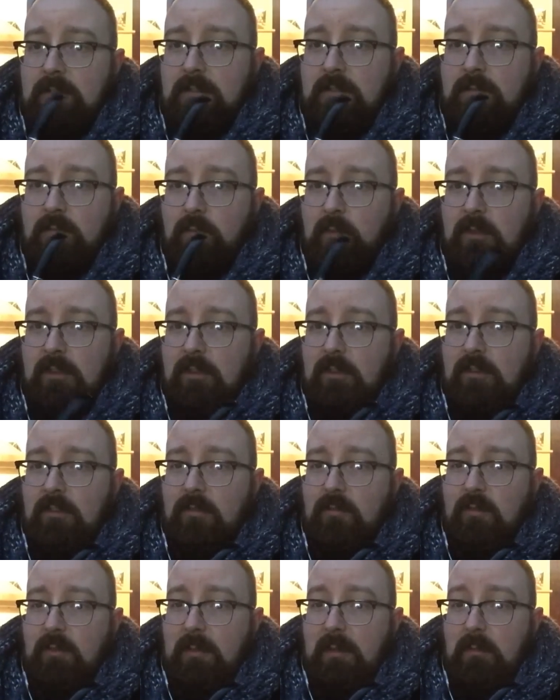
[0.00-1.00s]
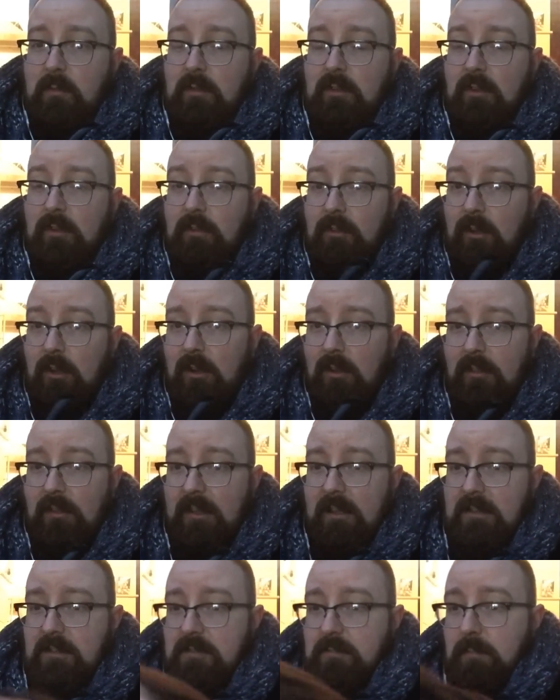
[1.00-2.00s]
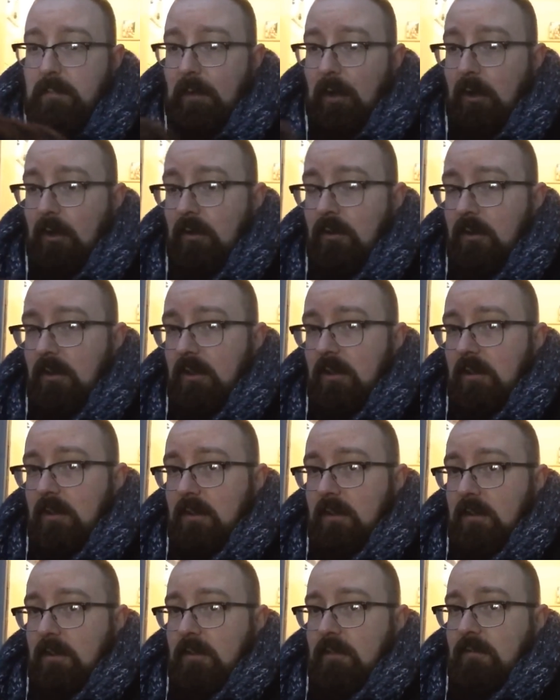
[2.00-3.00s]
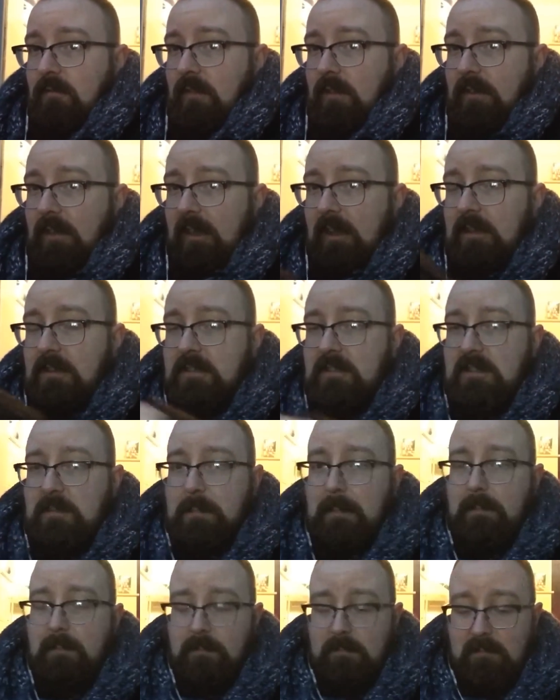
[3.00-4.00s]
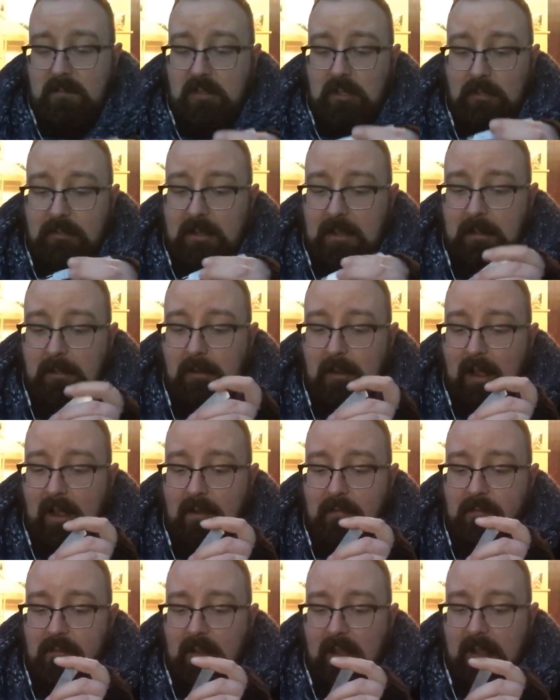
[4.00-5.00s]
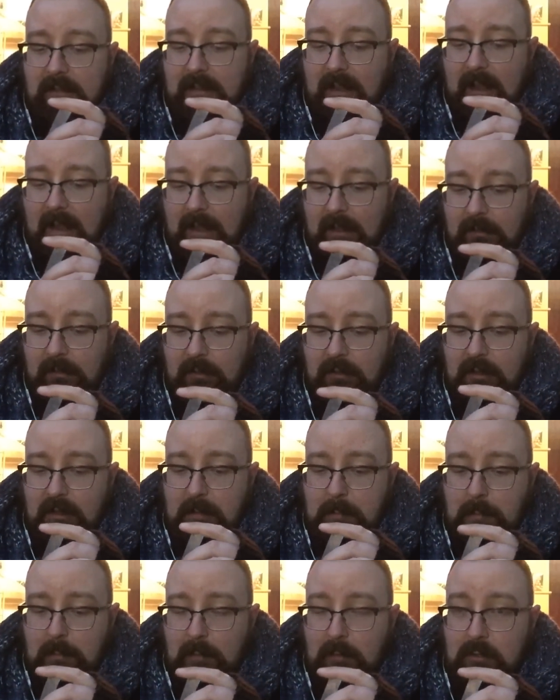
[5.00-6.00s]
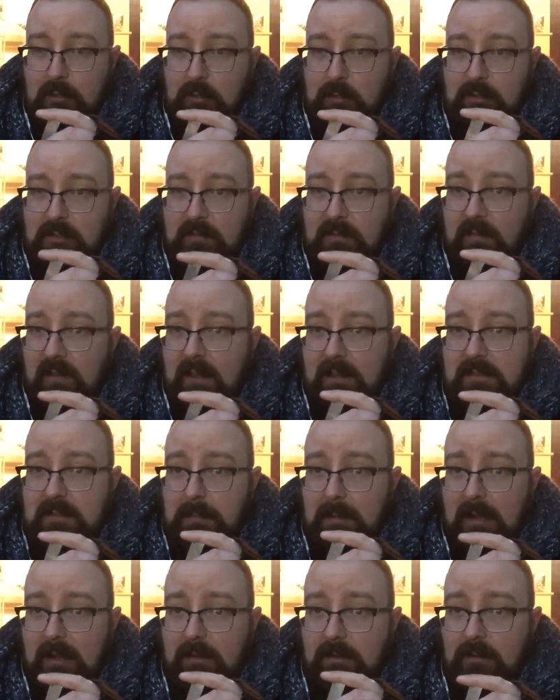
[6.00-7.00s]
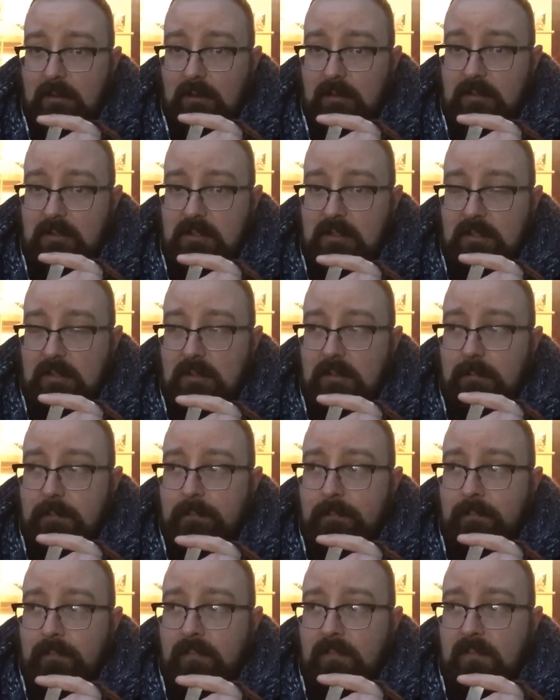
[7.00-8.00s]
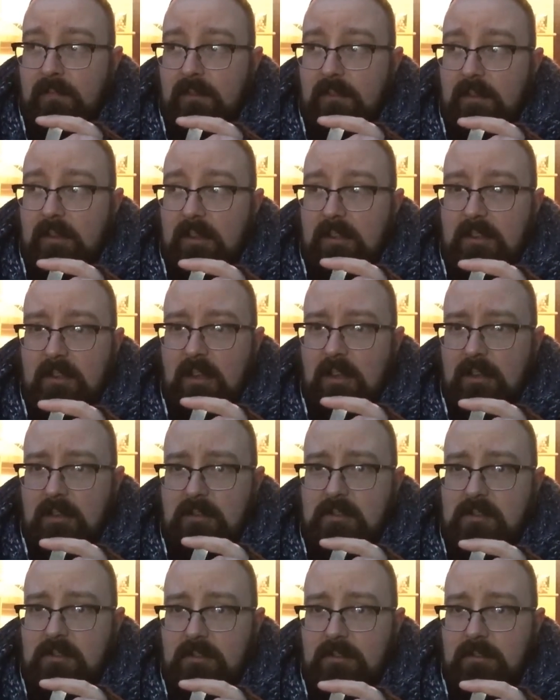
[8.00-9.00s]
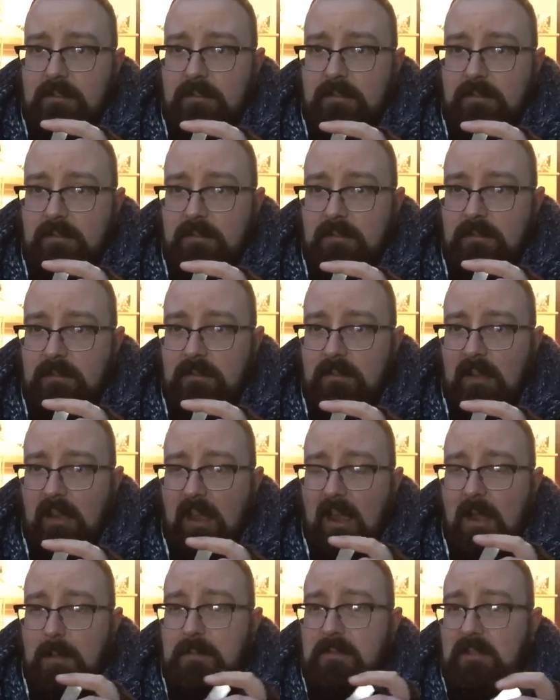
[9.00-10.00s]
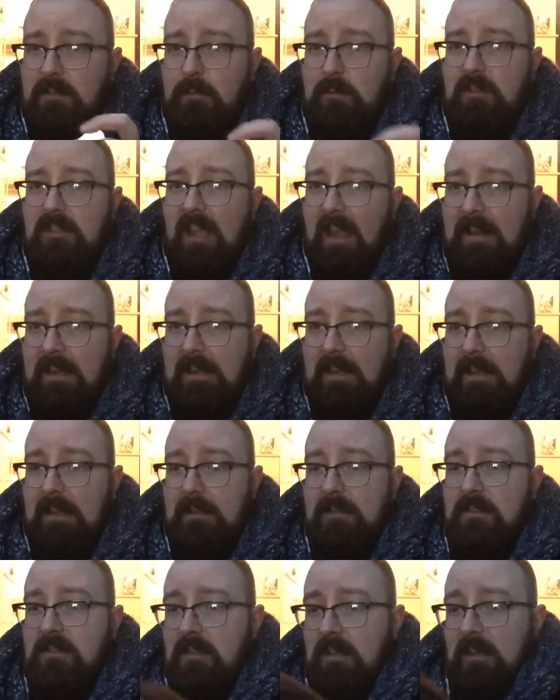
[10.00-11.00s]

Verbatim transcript: We don't. I mean, we don't know this, but the thing is, Dunhill haven't had a hand in producing their tobaccos in years, absolute decades.